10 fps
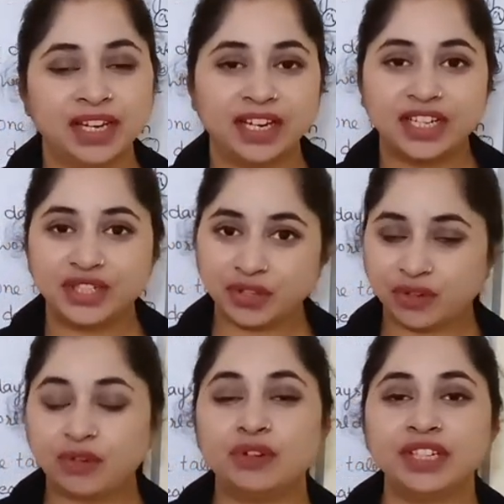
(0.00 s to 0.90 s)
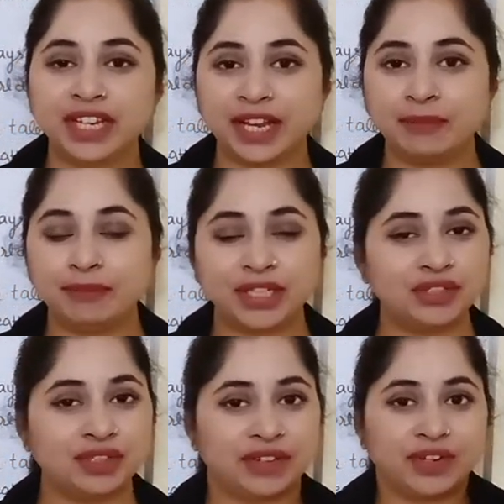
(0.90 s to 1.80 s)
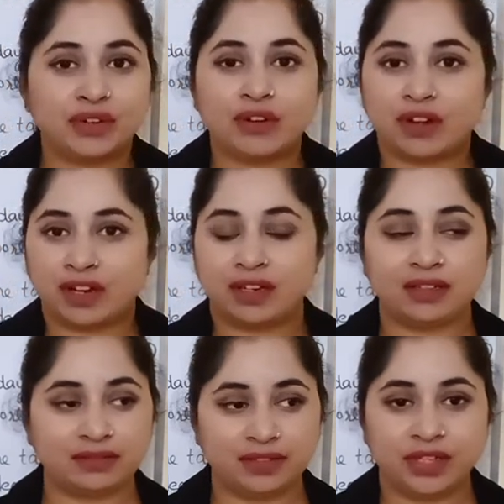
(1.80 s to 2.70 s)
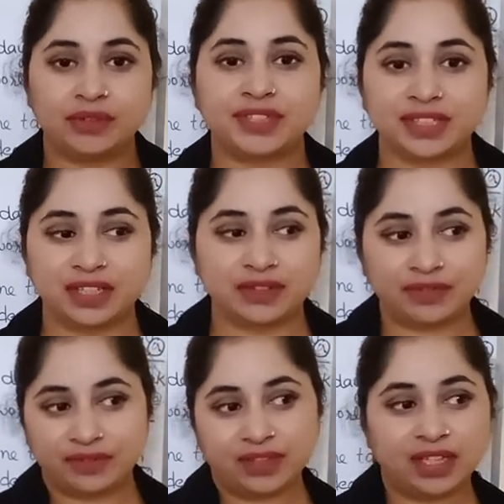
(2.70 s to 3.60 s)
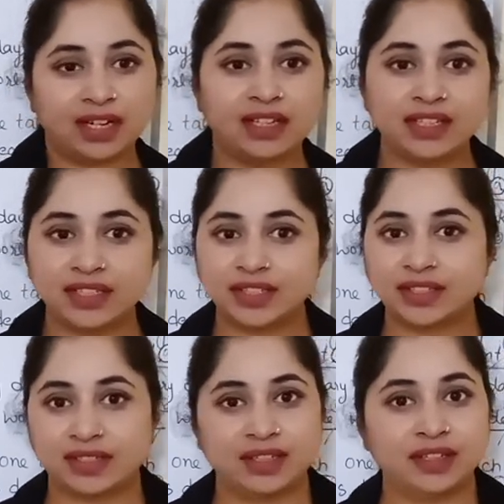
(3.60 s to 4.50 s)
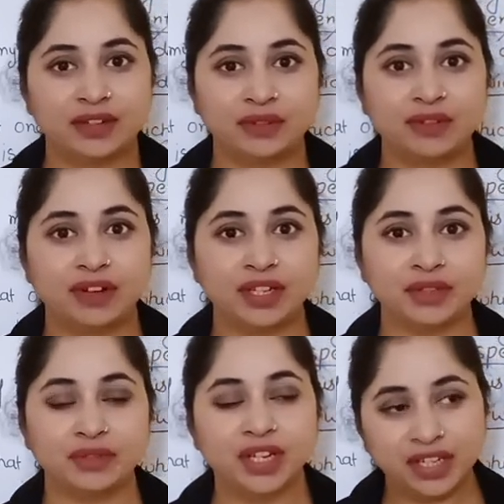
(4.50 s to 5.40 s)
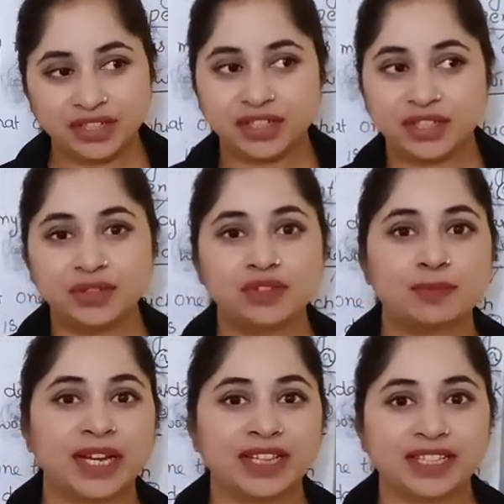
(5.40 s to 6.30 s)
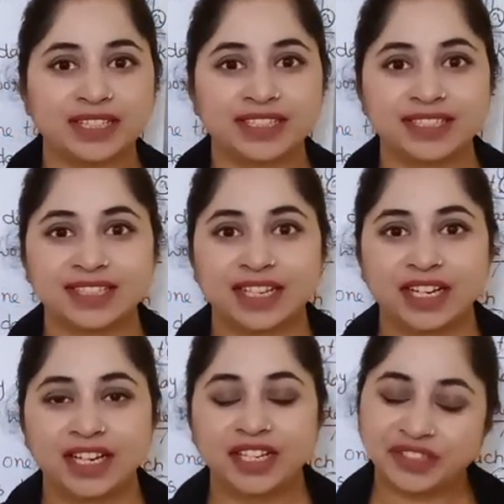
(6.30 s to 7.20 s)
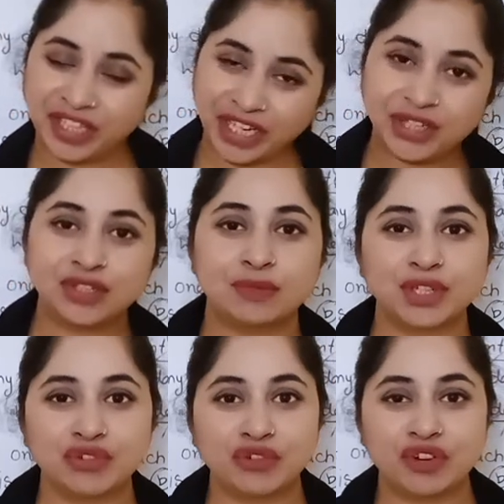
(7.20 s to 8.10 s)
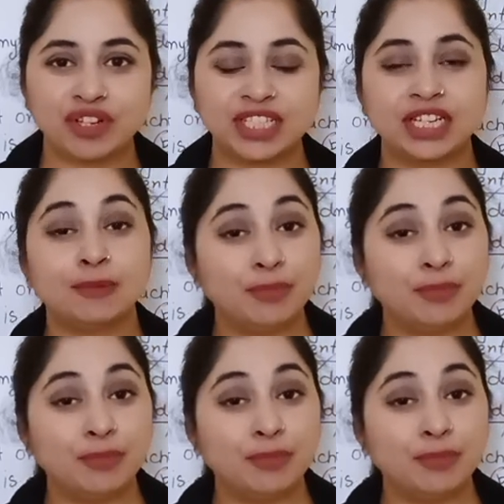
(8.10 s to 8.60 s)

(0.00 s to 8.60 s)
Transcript: It's your own name, but you never call yourself. The others, call you. So it's used by the others. So thank you so much for watching.